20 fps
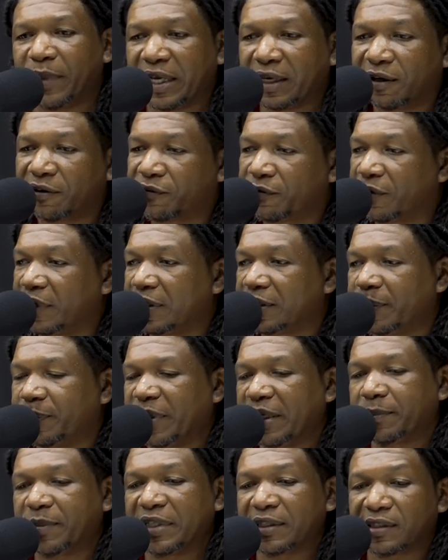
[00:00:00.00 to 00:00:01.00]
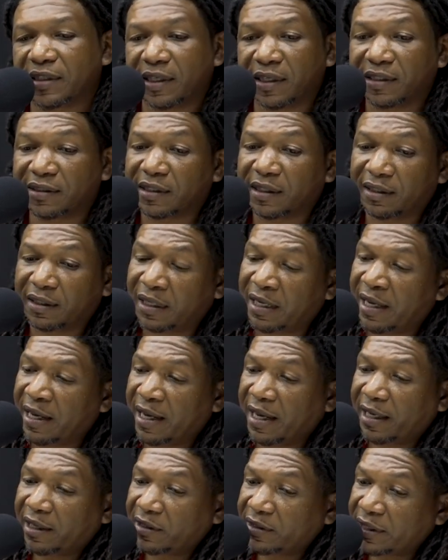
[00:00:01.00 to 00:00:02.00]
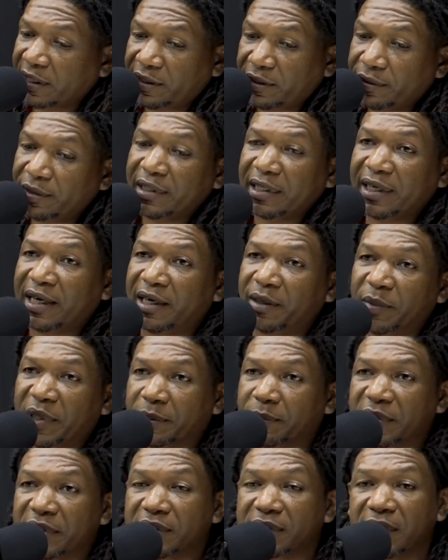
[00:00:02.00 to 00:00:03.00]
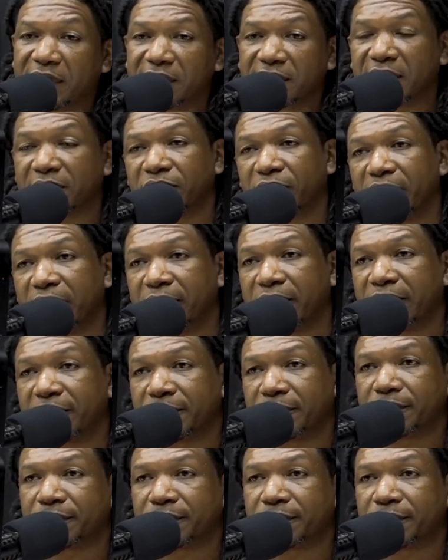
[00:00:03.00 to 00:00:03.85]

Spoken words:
men are afraid to make mistakes. And I could tell you got to make mistakes. That's how you learn.